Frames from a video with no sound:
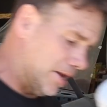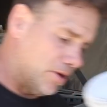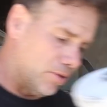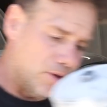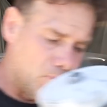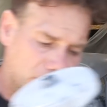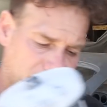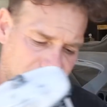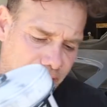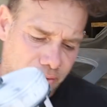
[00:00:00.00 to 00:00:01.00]
I don't know
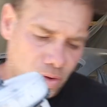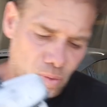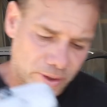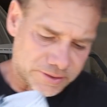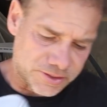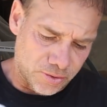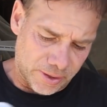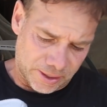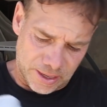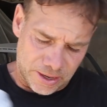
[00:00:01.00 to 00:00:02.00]
what it's
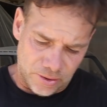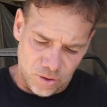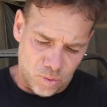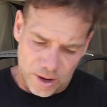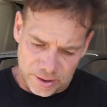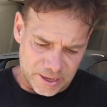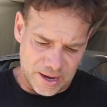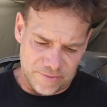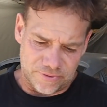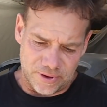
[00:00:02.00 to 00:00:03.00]
doing. I don't know where it
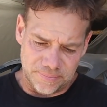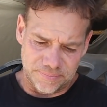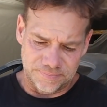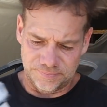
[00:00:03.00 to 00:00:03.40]
came from.